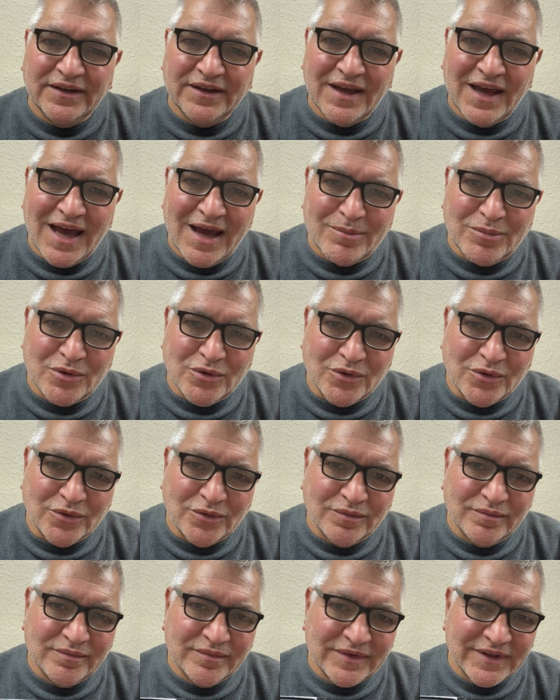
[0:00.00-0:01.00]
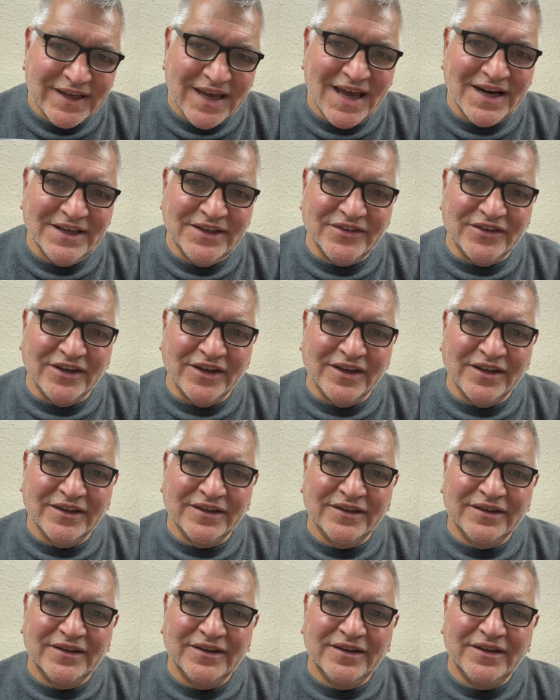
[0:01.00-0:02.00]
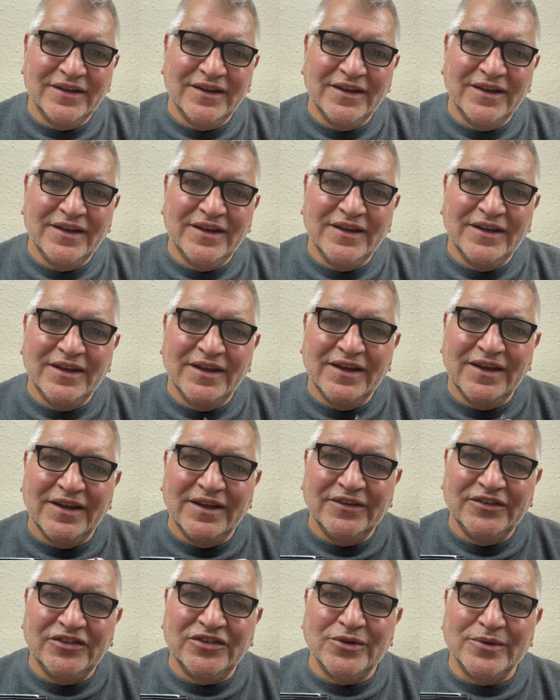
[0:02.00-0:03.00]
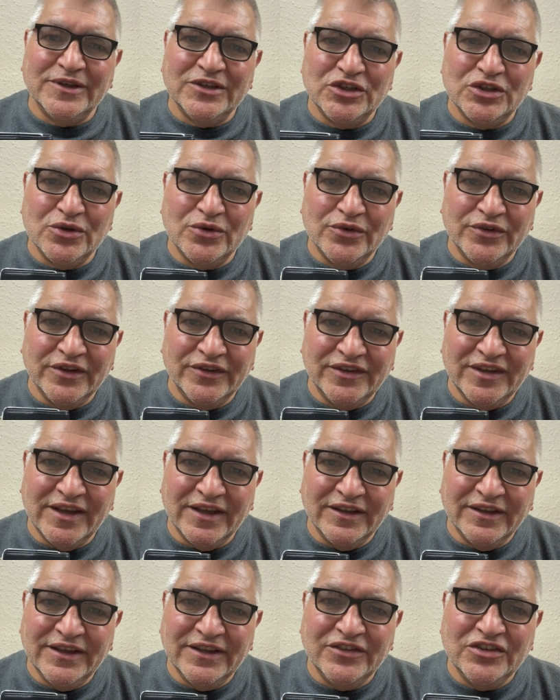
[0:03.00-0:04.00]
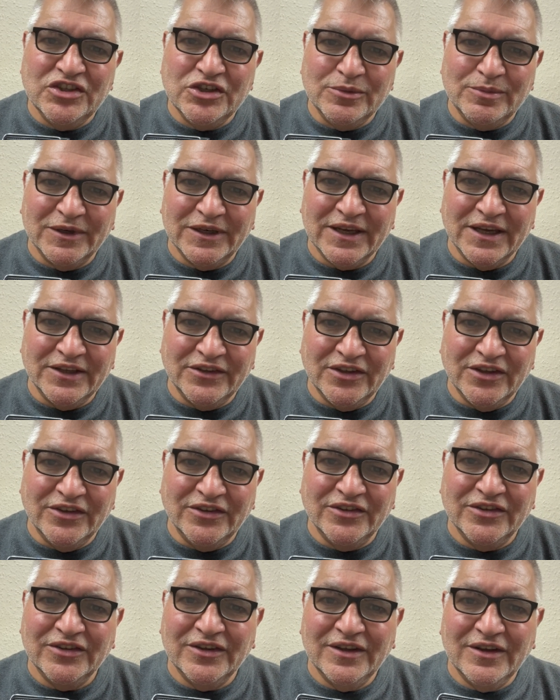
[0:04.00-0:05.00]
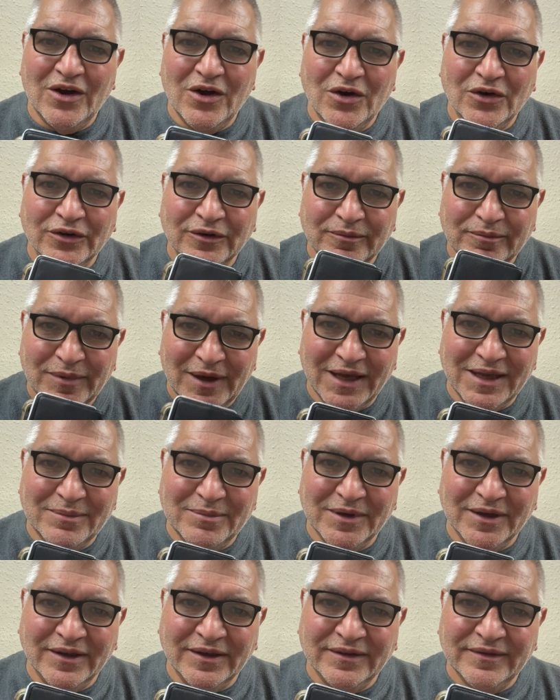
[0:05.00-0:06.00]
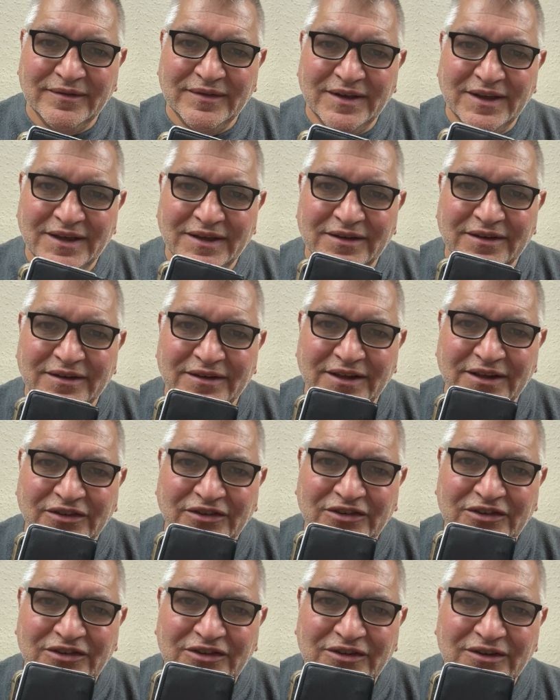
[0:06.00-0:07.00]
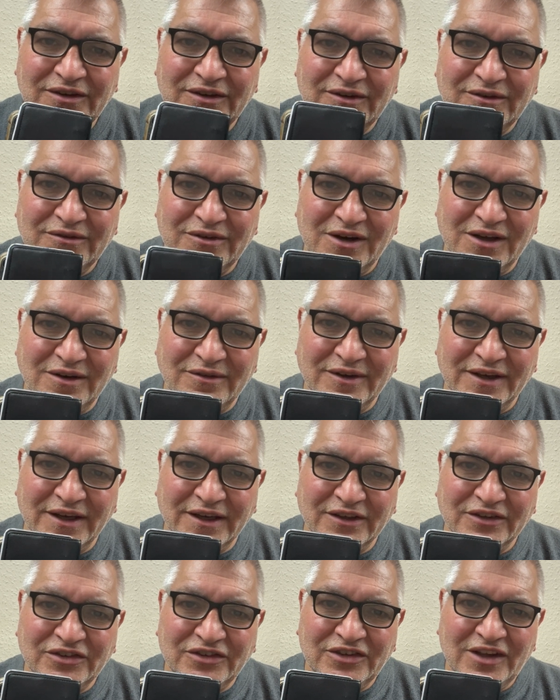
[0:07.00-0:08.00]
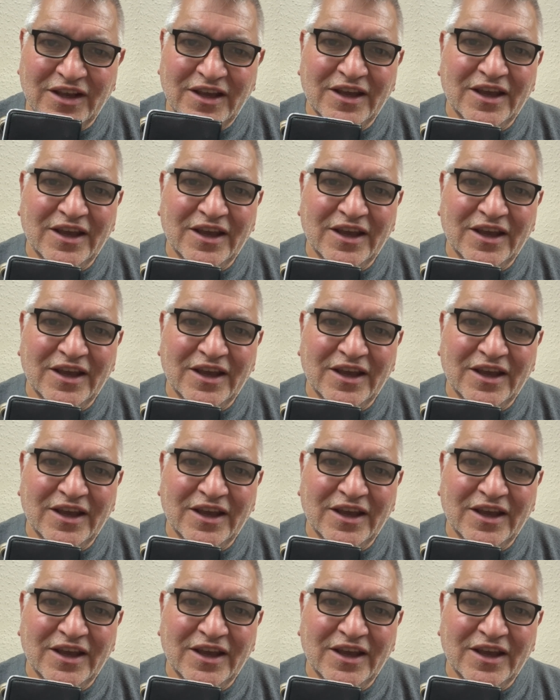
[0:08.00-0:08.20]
Apple calendar, to ensure that it is duplicated on paper in this filofax.